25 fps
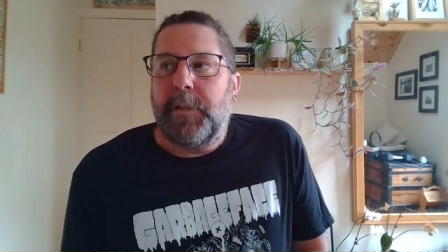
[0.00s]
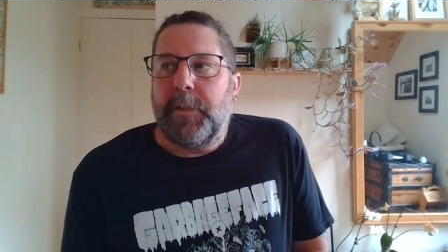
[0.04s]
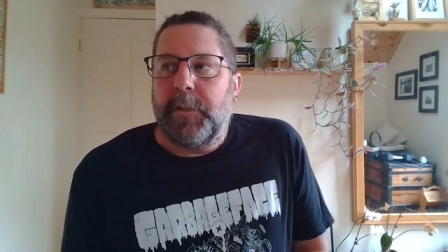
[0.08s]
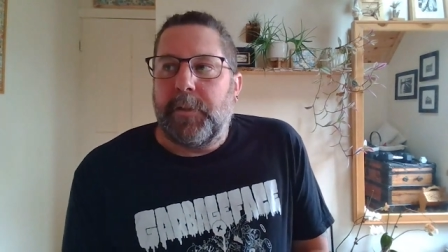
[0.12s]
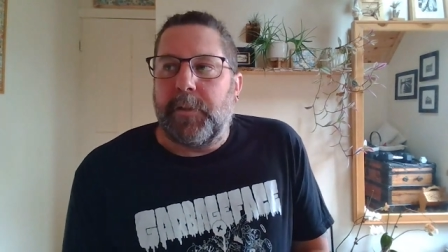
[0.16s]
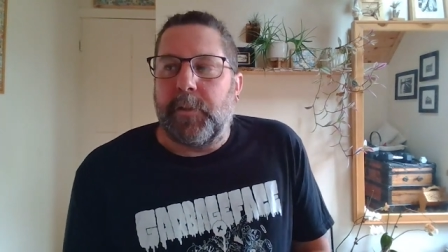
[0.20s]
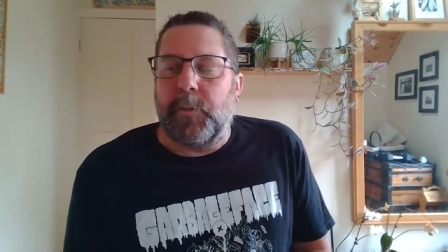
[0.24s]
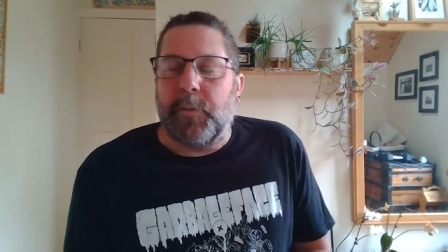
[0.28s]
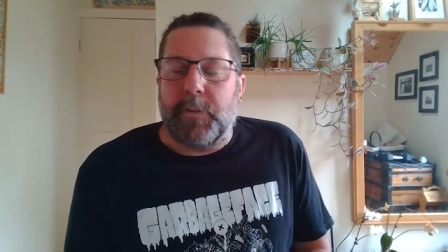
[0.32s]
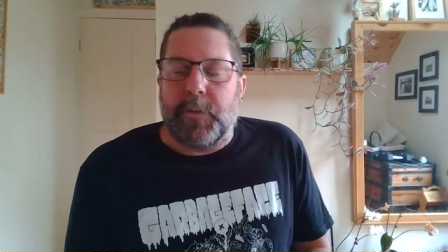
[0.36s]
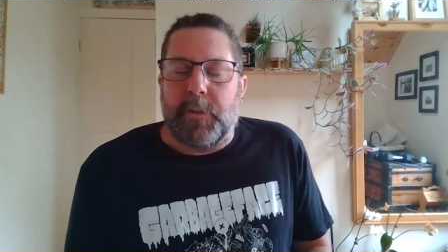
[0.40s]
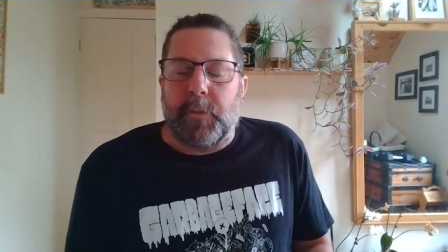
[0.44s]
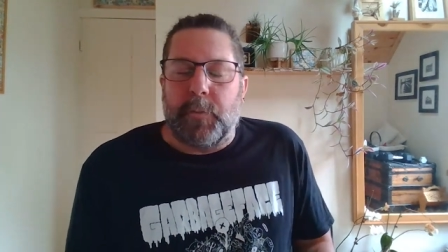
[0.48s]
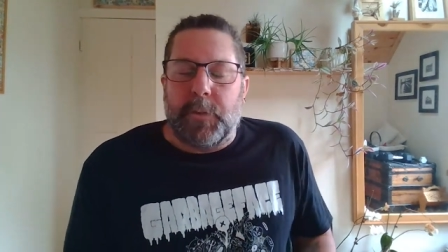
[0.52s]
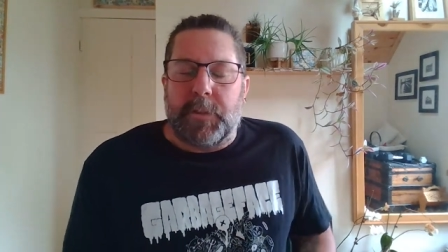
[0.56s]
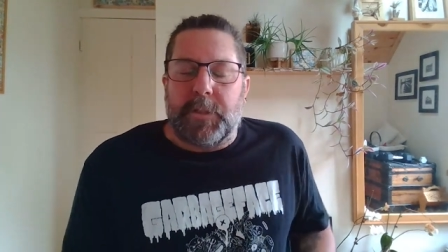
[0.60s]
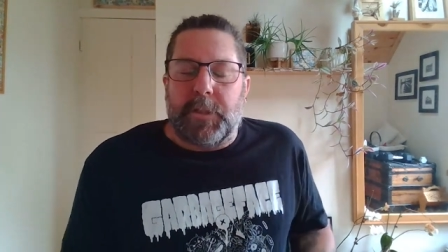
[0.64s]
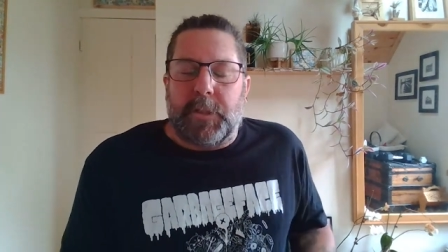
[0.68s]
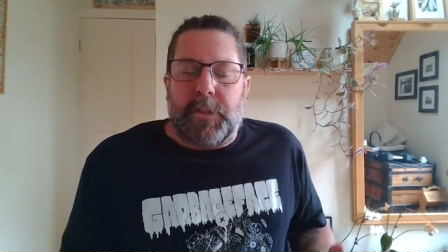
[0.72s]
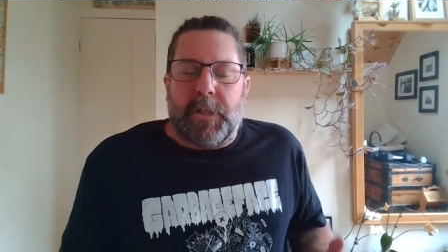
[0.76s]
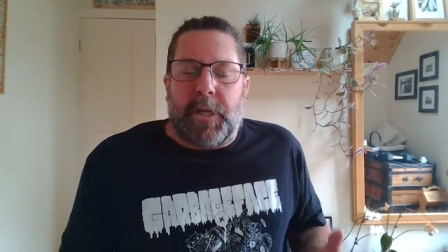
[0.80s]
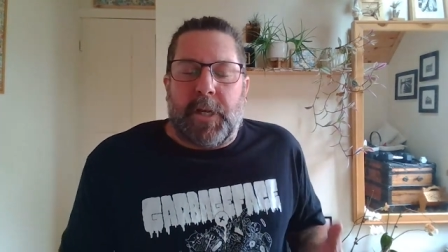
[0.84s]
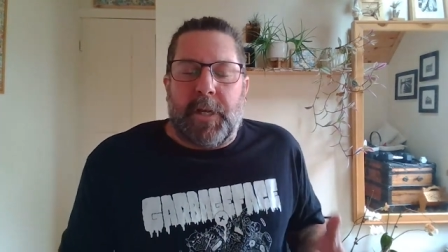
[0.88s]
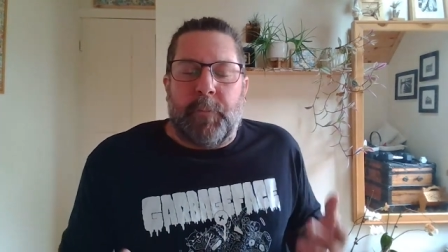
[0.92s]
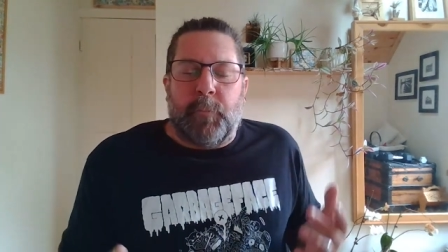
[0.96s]
there, there was
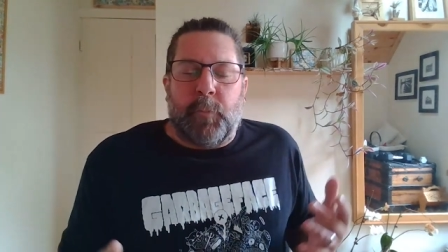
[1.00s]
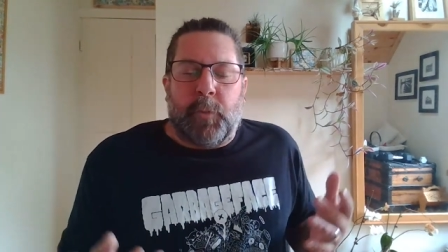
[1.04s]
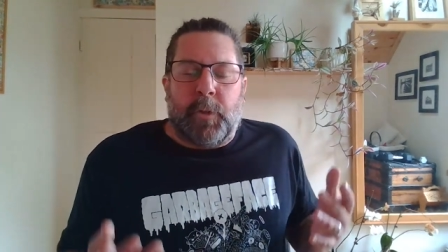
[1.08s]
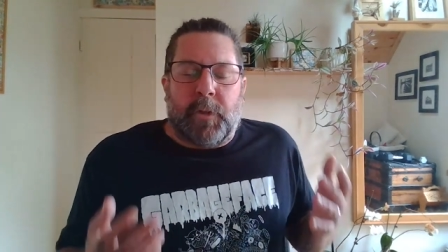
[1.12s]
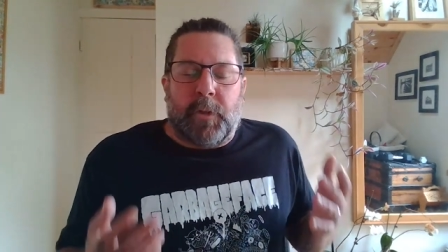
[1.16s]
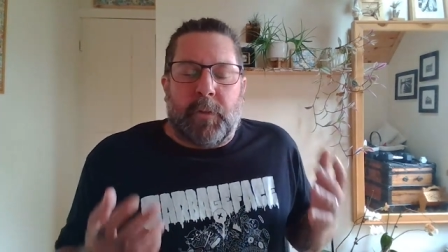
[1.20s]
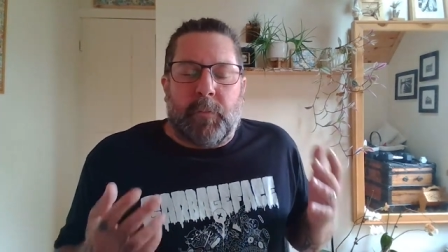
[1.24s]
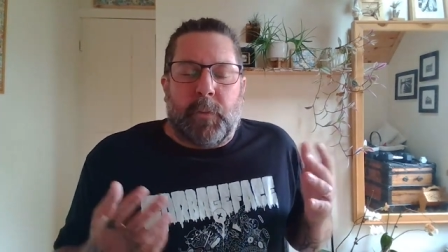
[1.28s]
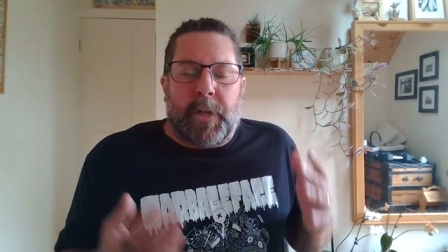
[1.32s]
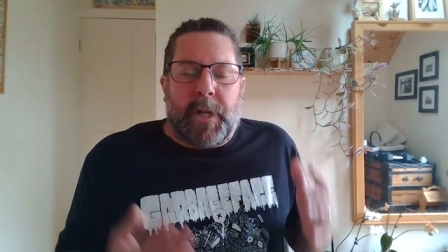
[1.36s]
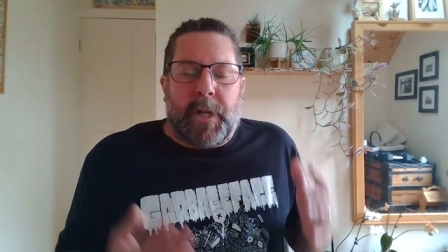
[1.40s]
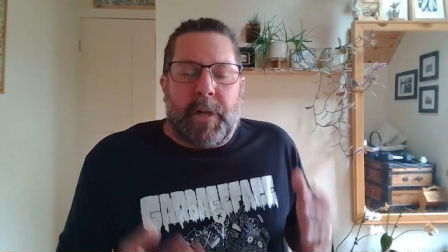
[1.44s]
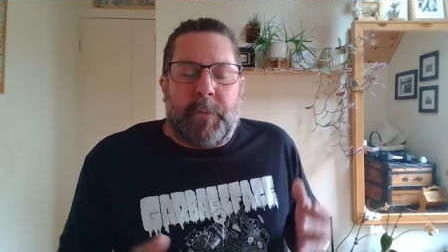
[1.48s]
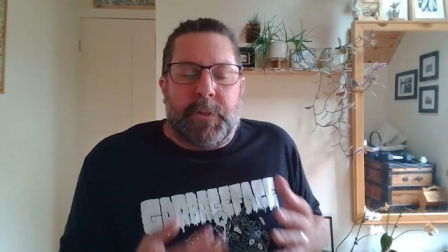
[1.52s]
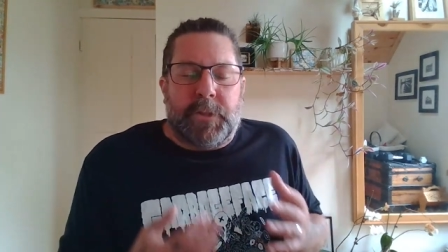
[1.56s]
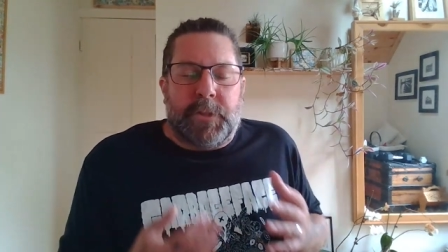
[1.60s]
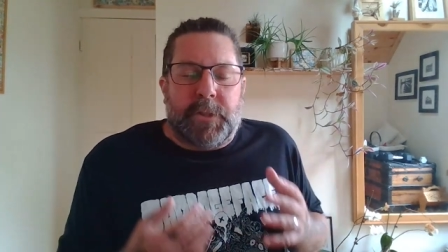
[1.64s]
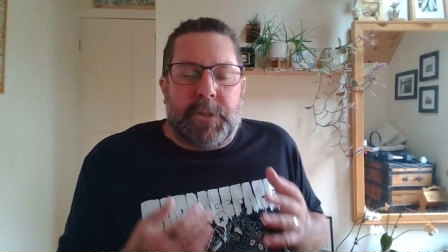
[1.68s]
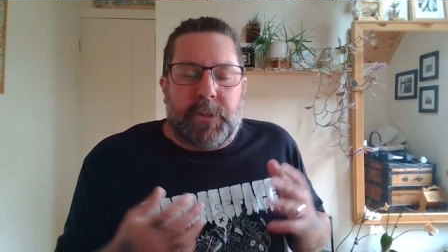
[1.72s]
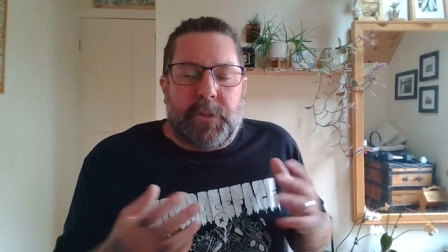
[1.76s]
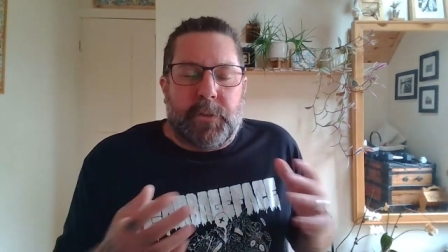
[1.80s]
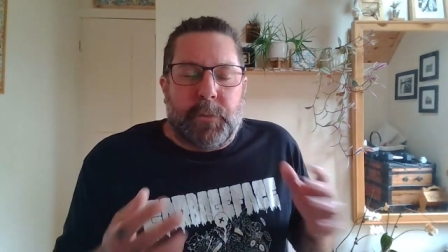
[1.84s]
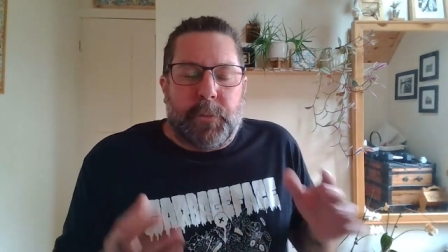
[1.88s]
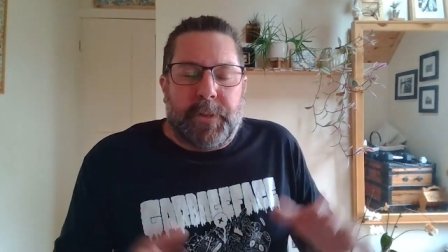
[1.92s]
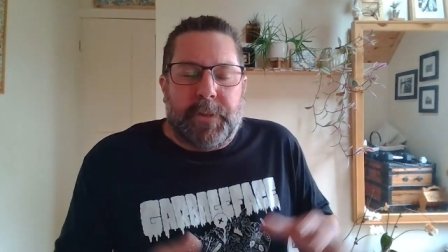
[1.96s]
a time where when I
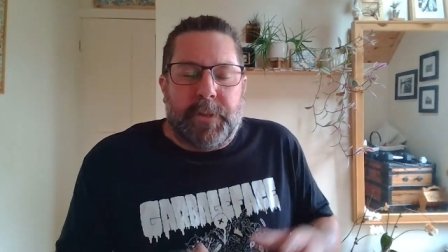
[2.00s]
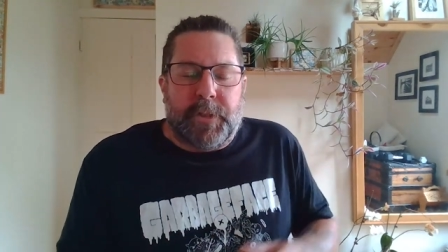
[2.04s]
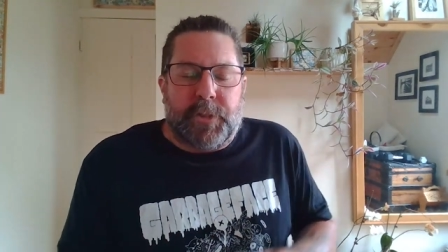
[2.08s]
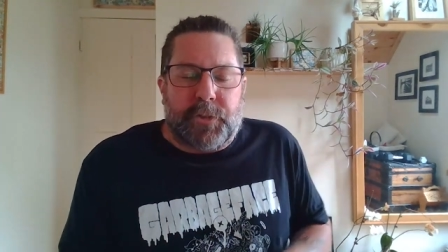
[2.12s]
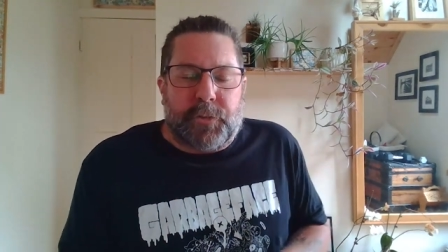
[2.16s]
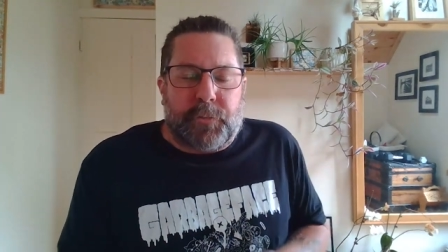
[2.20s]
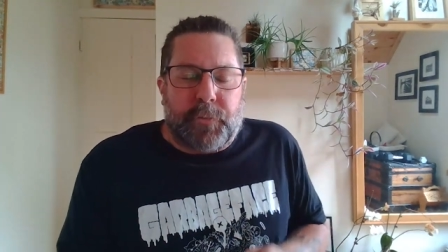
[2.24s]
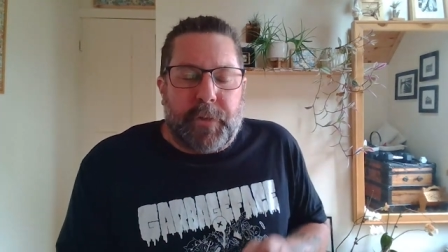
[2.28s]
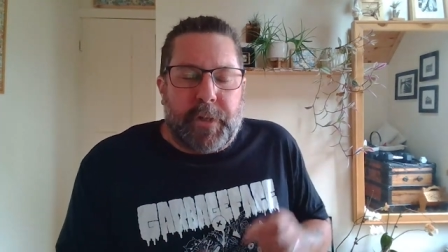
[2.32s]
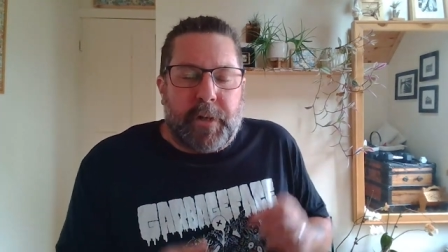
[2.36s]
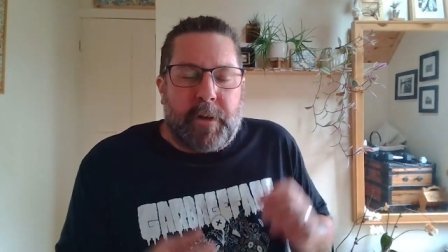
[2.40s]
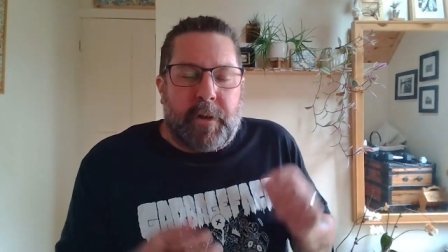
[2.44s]
was doing the street